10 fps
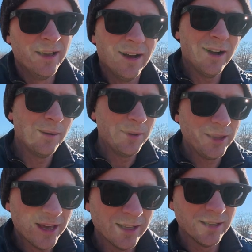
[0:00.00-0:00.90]

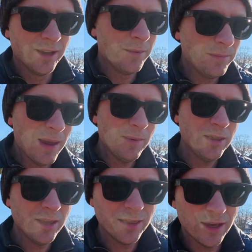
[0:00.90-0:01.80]
And that maybe
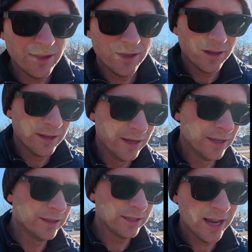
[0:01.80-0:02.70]
the
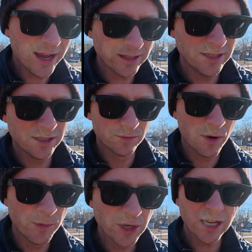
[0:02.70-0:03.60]
taxis,
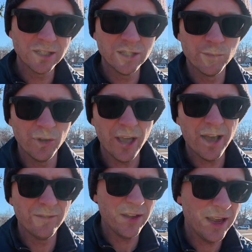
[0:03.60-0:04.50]
robotaxis will
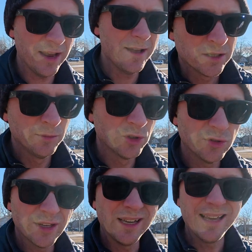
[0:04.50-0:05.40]
have a, similar to
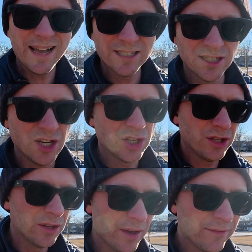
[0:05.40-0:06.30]
like a gas
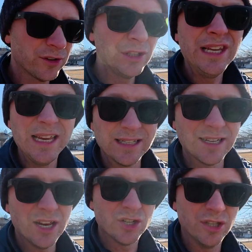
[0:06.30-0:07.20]
station, they'll have cleaning
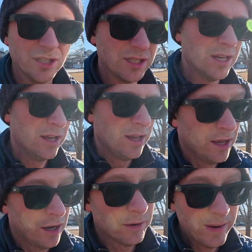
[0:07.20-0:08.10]
stations.
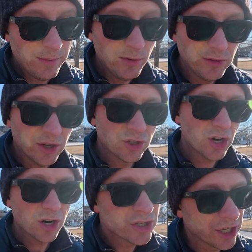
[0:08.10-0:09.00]
Or maybe when they're
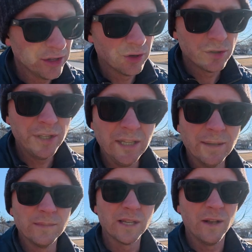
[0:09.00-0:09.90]
charging, they'll clean
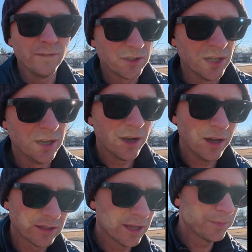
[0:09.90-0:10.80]
themselves.
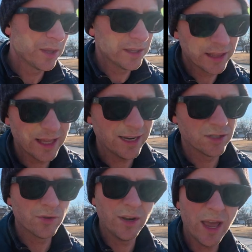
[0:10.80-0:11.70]
Something like that
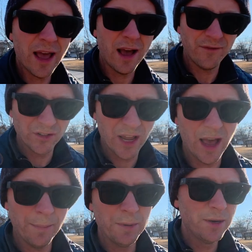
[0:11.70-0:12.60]
is going to
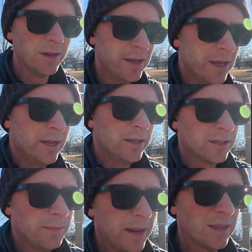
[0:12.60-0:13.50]
happen
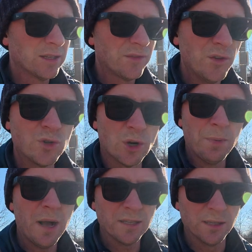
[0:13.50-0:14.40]
to make this future
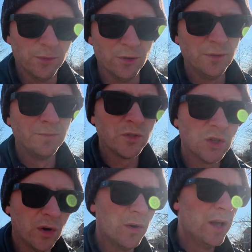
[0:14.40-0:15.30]
possible.
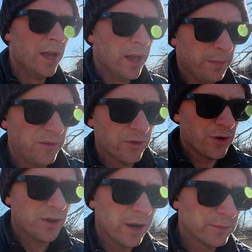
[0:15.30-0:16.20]
So
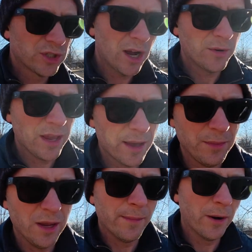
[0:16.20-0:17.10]
before you come shouting at
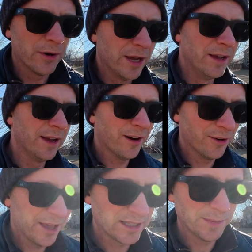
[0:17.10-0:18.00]
me about
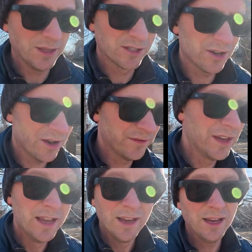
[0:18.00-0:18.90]
how that's been solved,
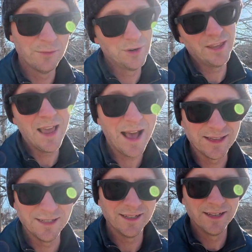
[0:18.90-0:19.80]
it really
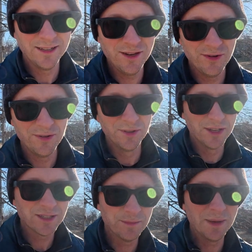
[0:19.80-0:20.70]
hasn't.
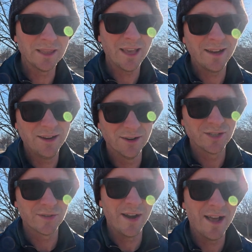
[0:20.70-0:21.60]
Let's admit that here
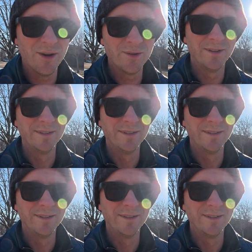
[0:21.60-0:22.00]
straight out.